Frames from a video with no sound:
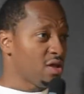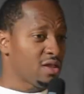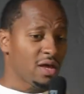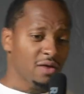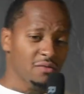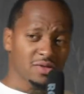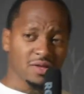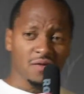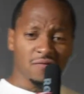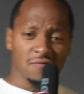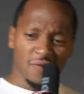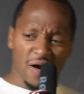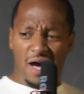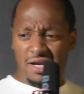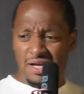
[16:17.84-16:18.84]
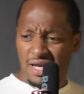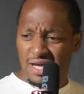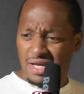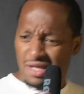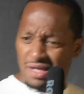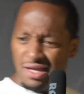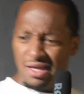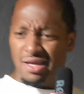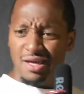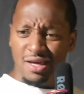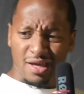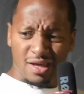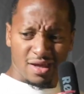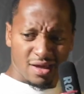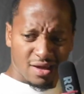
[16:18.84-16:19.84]
what the fuck, nigga?
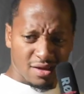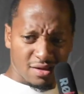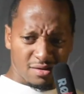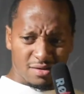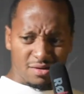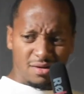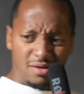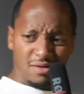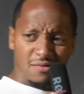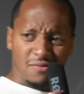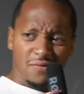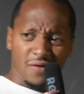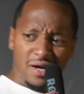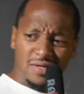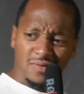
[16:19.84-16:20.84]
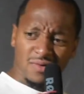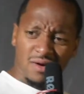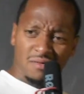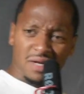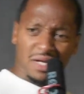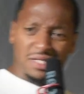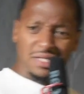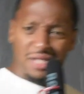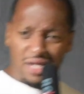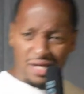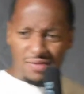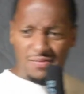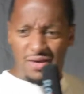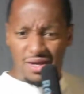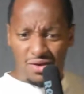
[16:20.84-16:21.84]
Fuck is wrong with this
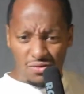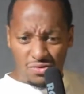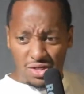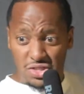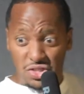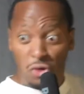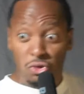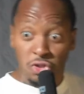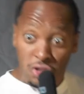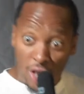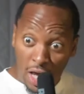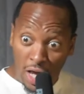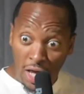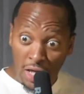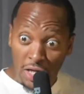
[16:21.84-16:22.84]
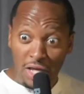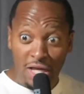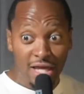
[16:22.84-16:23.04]
nigga, man? This your son?